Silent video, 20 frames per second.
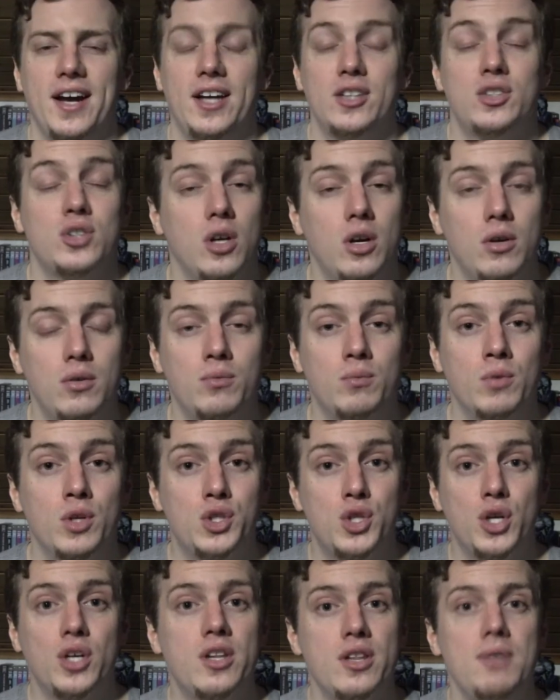So,
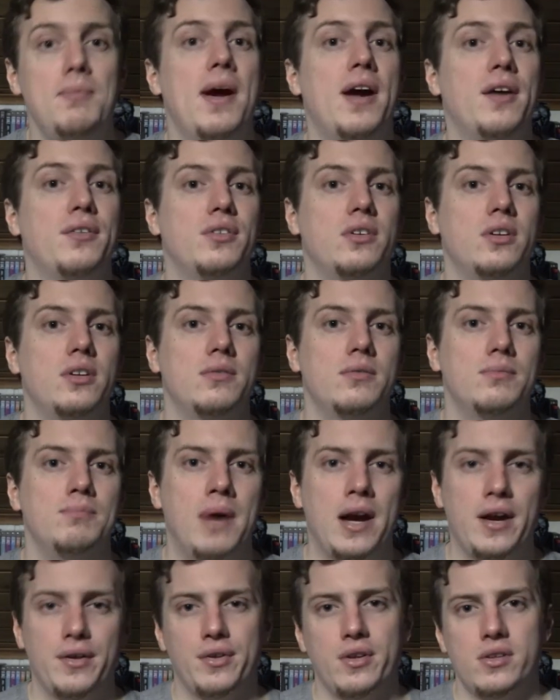Return of the Marathon,
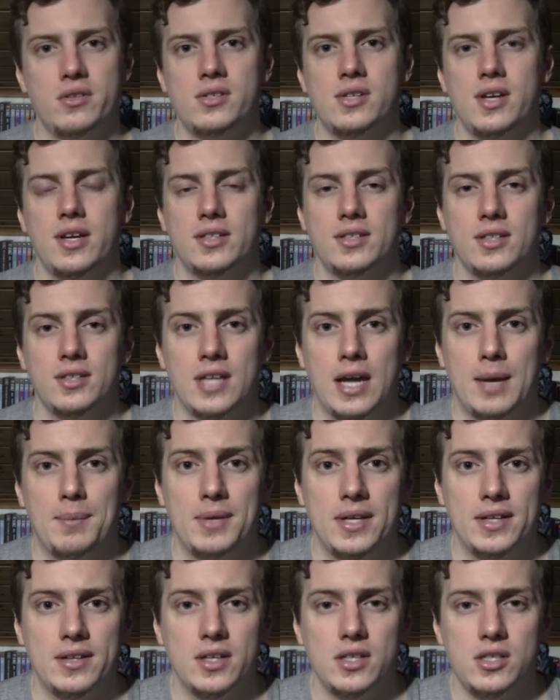Marathon 6 is
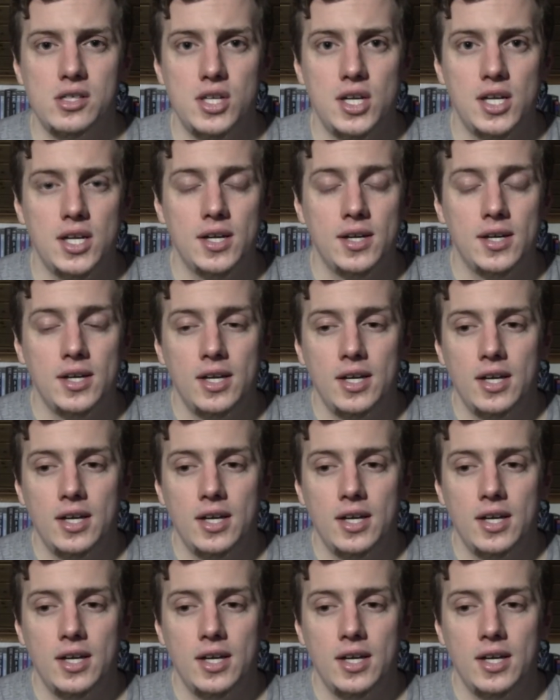happening this year.